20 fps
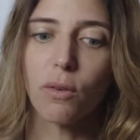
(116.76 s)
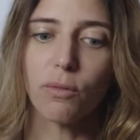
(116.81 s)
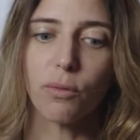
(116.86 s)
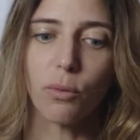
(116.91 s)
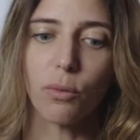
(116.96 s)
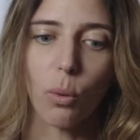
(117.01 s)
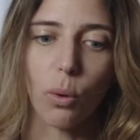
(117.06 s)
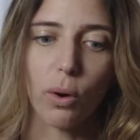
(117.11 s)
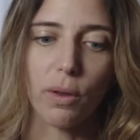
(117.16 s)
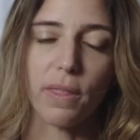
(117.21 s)

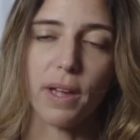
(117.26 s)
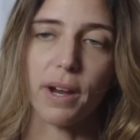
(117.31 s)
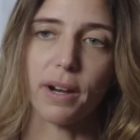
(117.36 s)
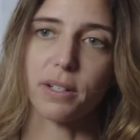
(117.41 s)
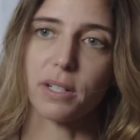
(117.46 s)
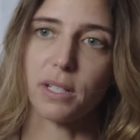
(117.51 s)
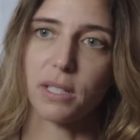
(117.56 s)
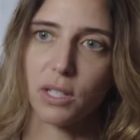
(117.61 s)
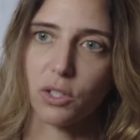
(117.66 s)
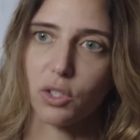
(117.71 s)
for their
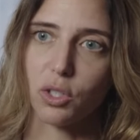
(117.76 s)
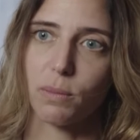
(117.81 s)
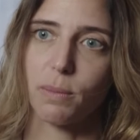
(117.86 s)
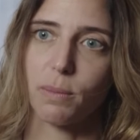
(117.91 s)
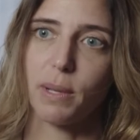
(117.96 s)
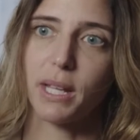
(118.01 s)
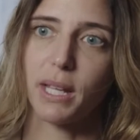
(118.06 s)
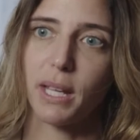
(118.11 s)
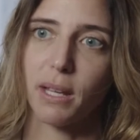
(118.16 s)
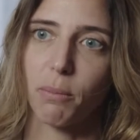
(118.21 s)
decision
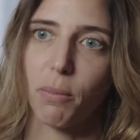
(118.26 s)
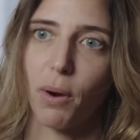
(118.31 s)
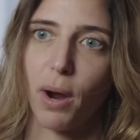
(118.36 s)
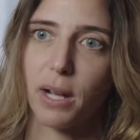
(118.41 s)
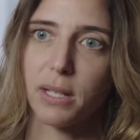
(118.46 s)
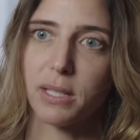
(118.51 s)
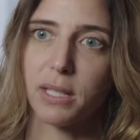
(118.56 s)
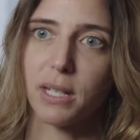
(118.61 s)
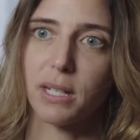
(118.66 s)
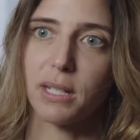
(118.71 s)
making
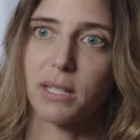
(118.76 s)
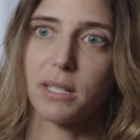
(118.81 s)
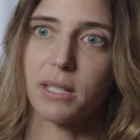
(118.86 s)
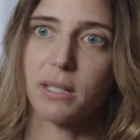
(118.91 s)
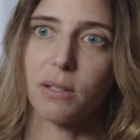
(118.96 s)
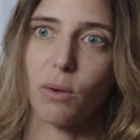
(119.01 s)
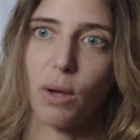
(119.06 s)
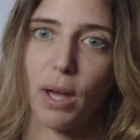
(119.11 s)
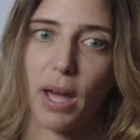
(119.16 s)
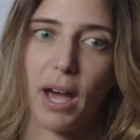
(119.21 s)

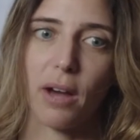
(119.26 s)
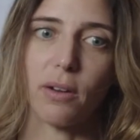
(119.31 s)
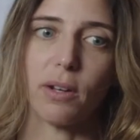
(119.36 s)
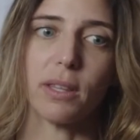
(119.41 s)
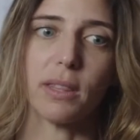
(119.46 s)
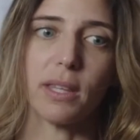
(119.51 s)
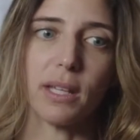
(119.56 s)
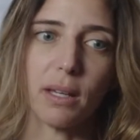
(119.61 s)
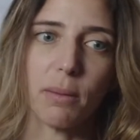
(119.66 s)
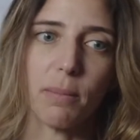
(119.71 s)
process, how to
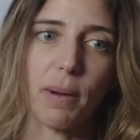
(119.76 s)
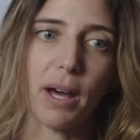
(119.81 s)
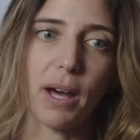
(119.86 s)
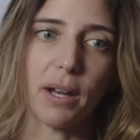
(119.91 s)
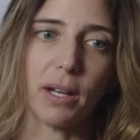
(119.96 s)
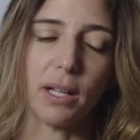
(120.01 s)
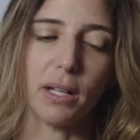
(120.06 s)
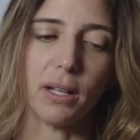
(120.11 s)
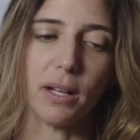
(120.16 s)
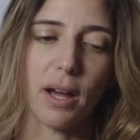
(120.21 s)
think about
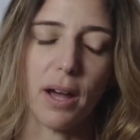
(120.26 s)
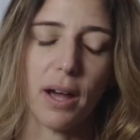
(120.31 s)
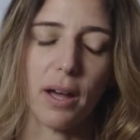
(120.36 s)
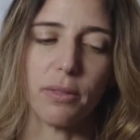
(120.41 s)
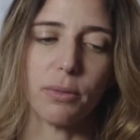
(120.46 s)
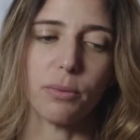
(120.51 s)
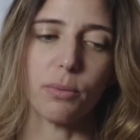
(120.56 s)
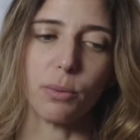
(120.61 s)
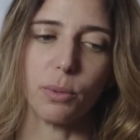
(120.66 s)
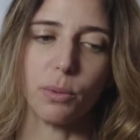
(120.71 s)
it uh,
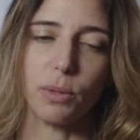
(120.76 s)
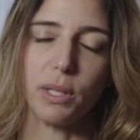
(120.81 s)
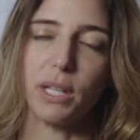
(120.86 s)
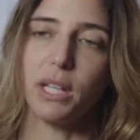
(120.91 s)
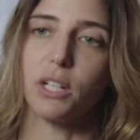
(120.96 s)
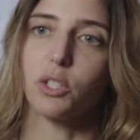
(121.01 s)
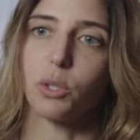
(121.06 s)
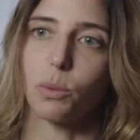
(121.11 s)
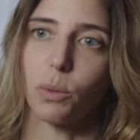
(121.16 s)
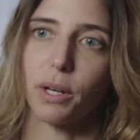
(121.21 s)
through the
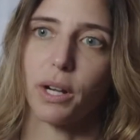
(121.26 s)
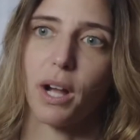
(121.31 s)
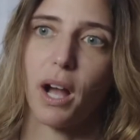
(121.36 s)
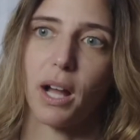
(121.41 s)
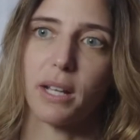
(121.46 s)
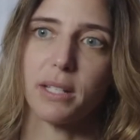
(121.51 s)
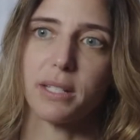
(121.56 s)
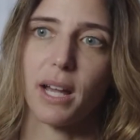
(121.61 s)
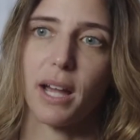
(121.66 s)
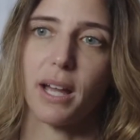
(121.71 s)
issuer
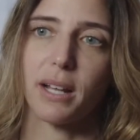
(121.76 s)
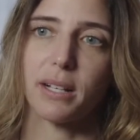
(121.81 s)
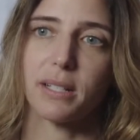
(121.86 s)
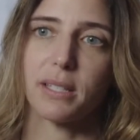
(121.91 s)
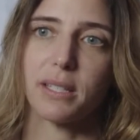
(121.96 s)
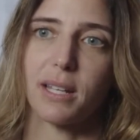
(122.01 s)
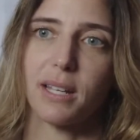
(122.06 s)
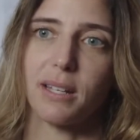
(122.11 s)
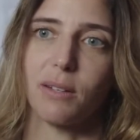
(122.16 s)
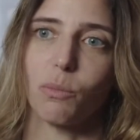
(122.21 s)

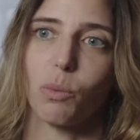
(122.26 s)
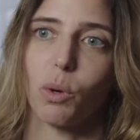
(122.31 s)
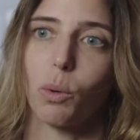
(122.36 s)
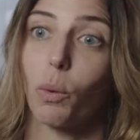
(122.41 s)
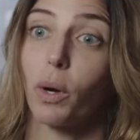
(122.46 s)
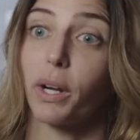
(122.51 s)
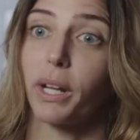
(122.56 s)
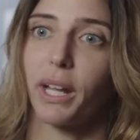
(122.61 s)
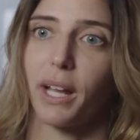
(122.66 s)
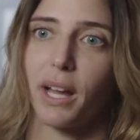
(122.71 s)
context. And we're
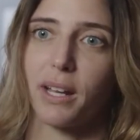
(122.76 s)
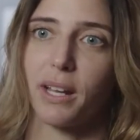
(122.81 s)
working